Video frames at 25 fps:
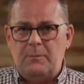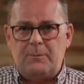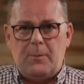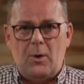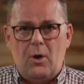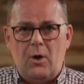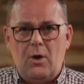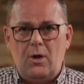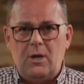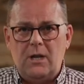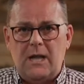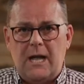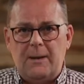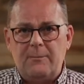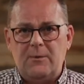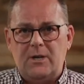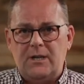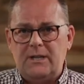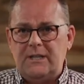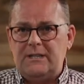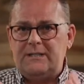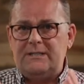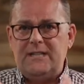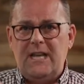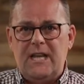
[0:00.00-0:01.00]
Paul, I'm
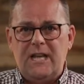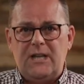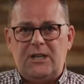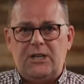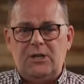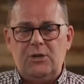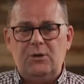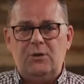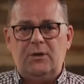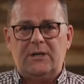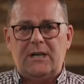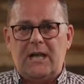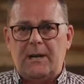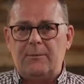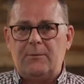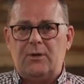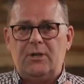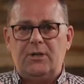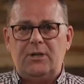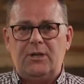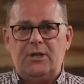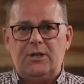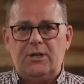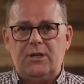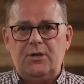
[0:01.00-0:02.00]
going to take you and I'm
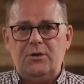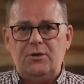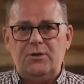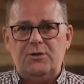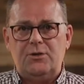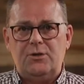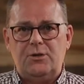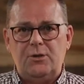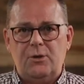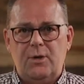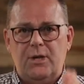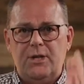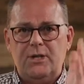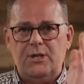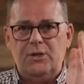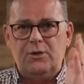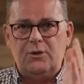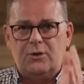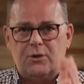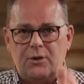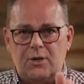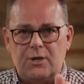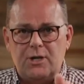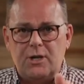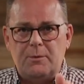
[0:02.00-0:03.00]
going to use you, and
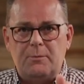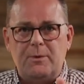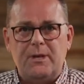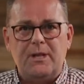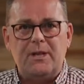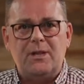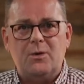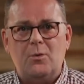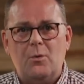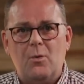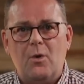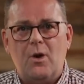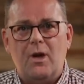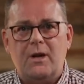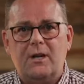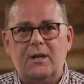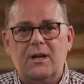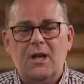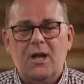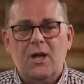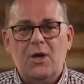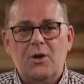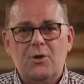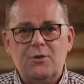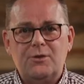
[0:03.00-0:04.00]
you're going to be the one
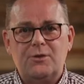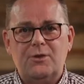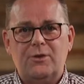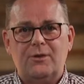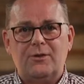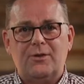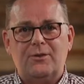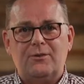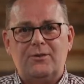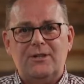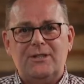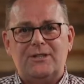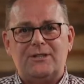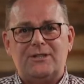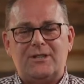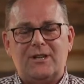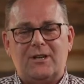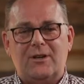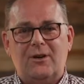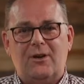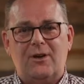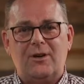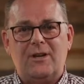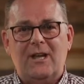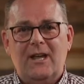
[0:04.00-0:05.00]
who's going to reach
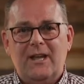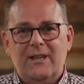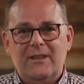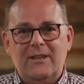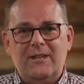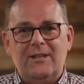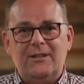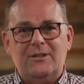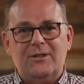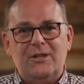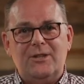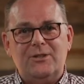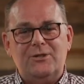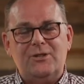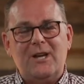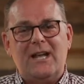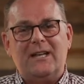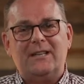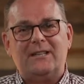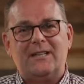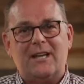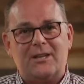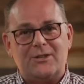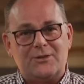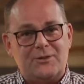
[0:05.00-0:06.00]
the
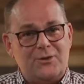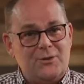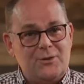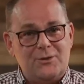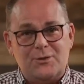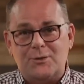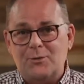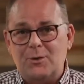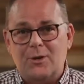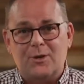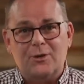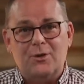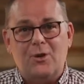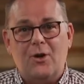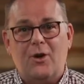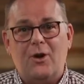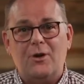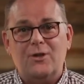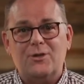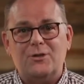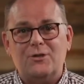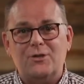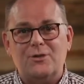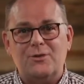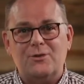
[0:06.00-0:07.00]
Gentiles, those who are
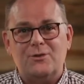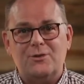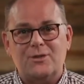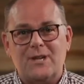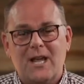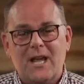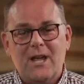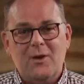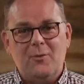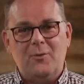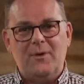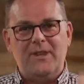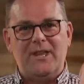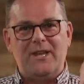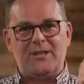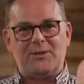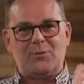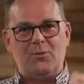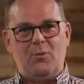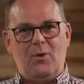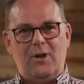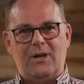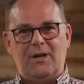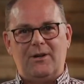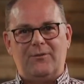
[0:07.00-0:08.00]
non-Jews, with
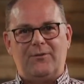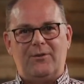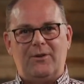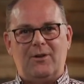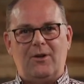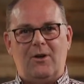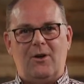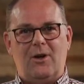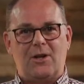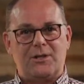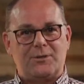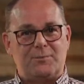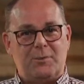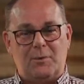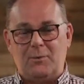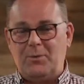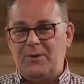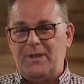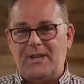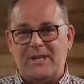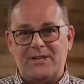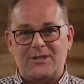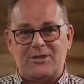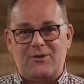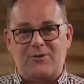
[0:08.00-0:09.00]
this wonderful gospel,
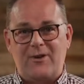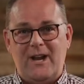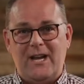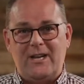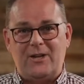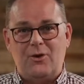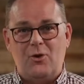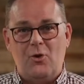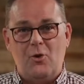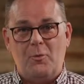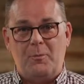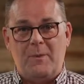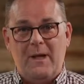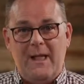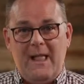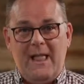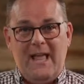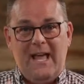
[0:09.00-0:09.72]
with this great hope.